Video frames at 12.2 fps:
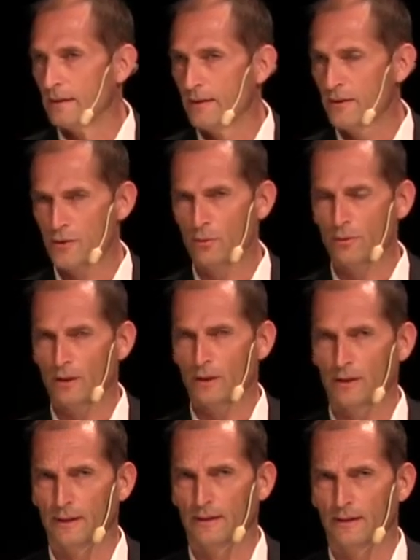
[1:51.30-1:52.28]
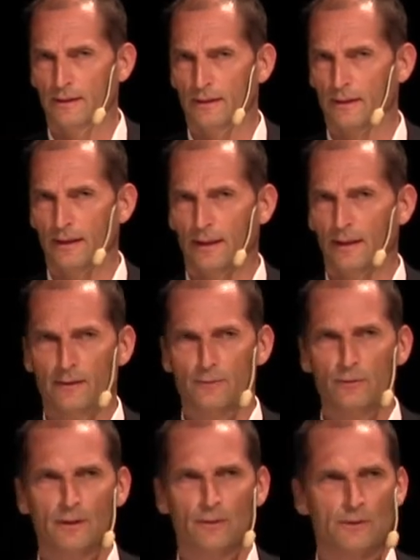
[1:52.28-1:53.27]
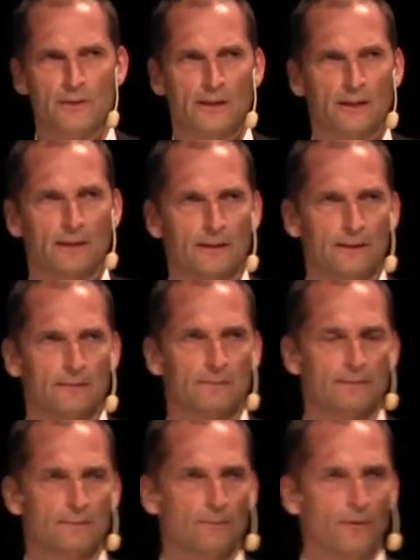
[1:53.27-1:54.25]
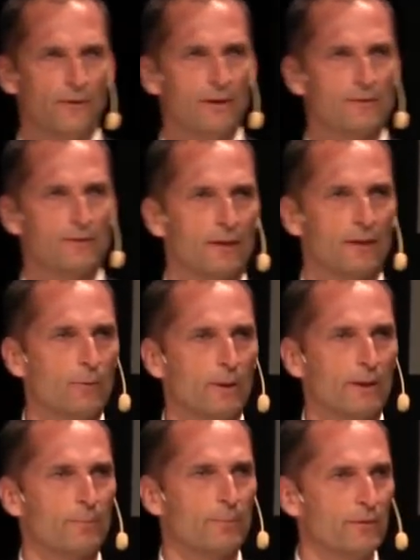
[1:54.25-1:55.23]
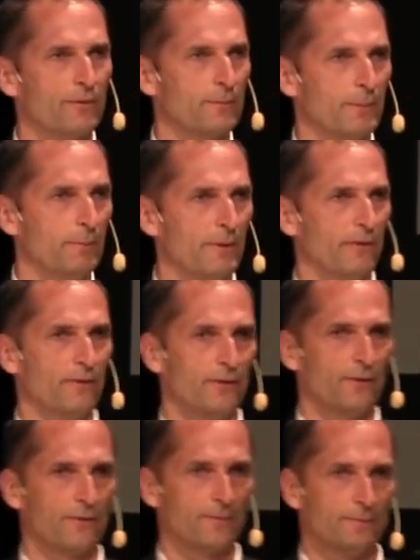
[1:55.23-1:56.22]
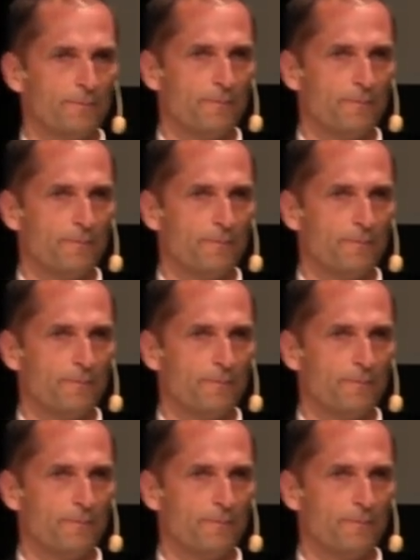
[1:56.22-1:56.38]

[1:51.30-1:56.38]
Historically, electronic recycling was actually a quite profitable business.